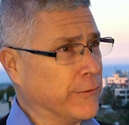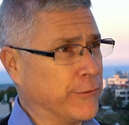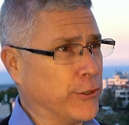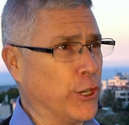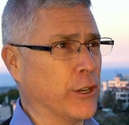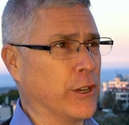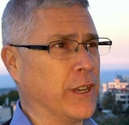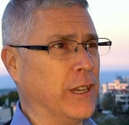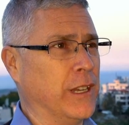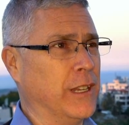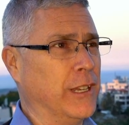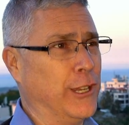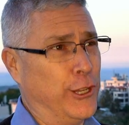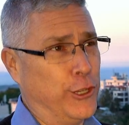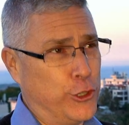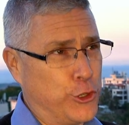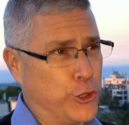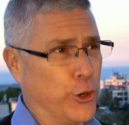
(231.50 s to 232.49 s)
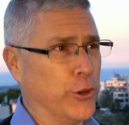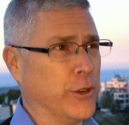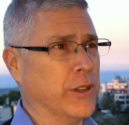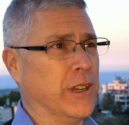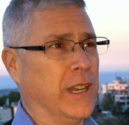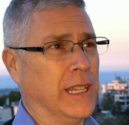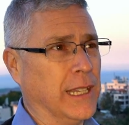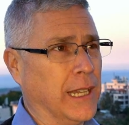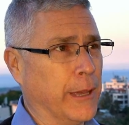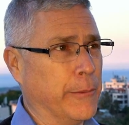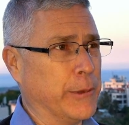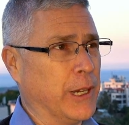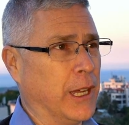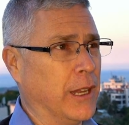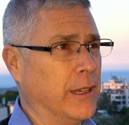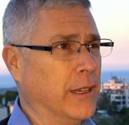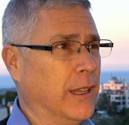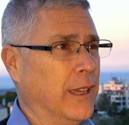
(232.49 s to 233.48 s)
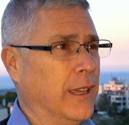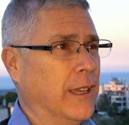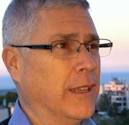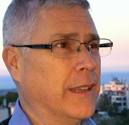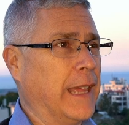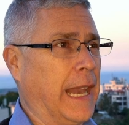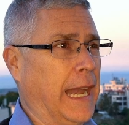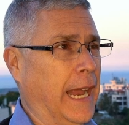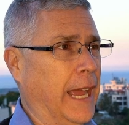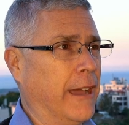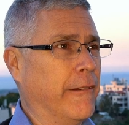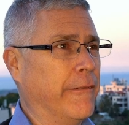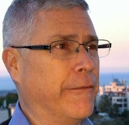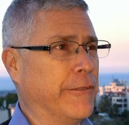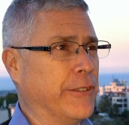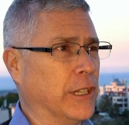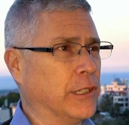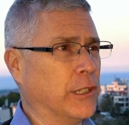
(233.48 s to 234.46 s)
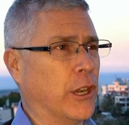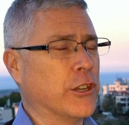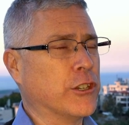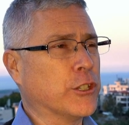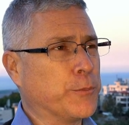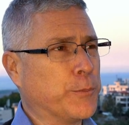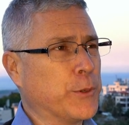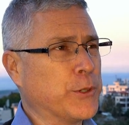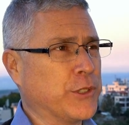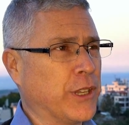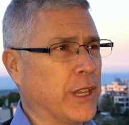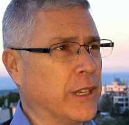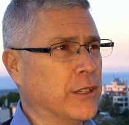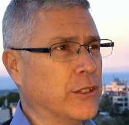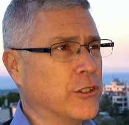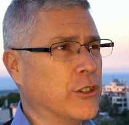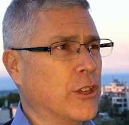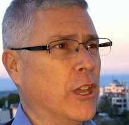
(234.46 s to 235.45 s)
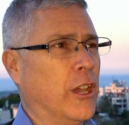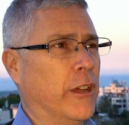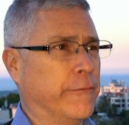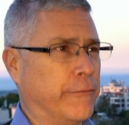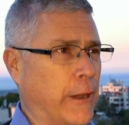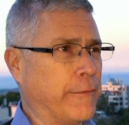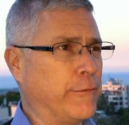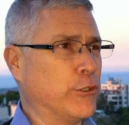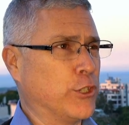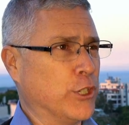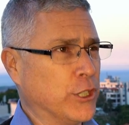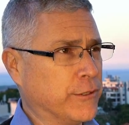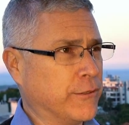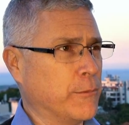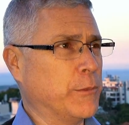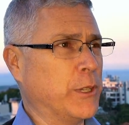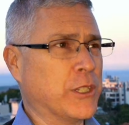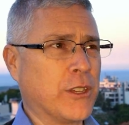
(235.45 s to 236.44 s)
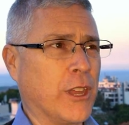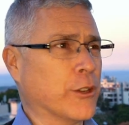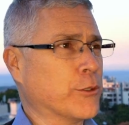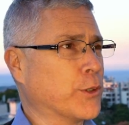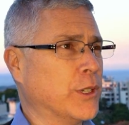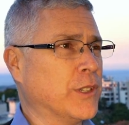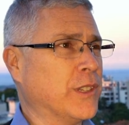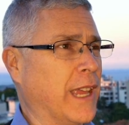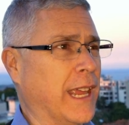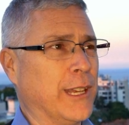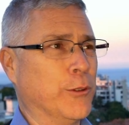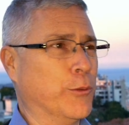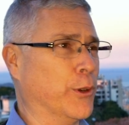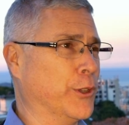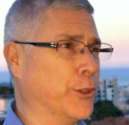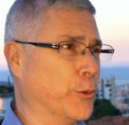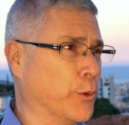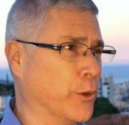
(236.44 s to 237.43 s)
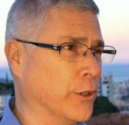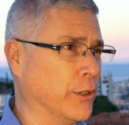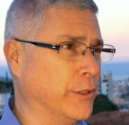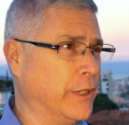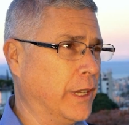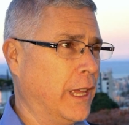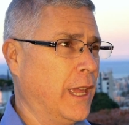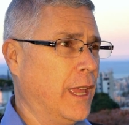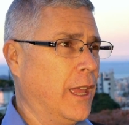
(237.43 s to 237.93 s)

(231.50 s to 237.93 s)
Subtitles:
of Turkey, Jordan, and Lebanon that have the largest percentage of refugees from these countries anywhere in the world.